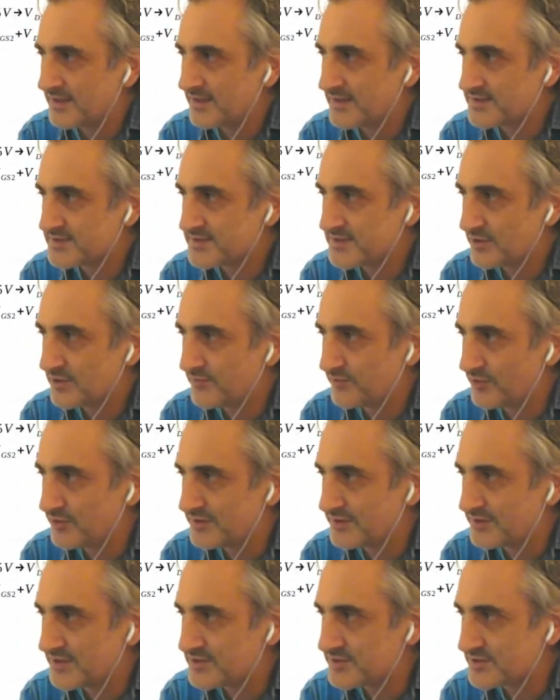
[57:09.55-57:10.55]
Okay, and 0
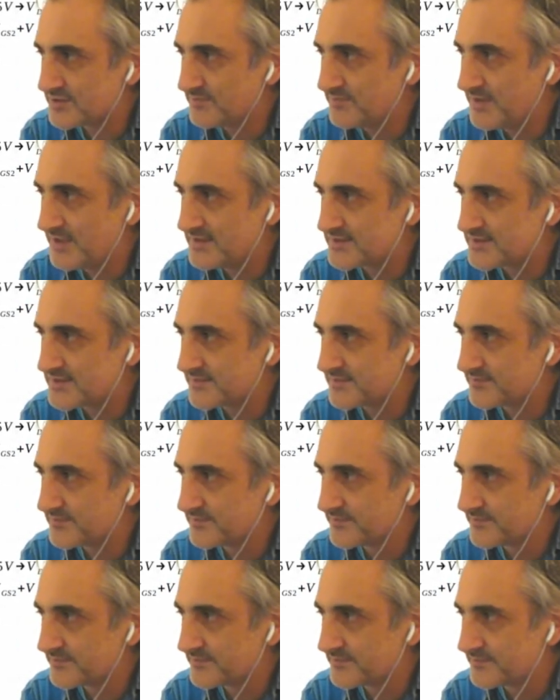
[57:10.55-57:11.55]
voltage means
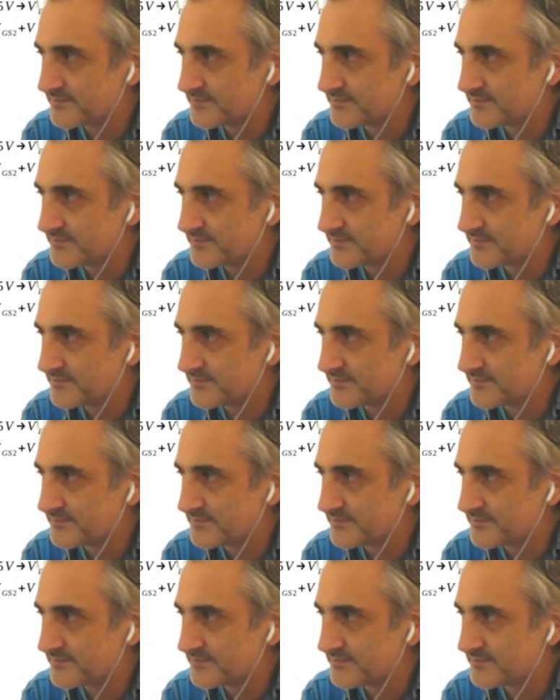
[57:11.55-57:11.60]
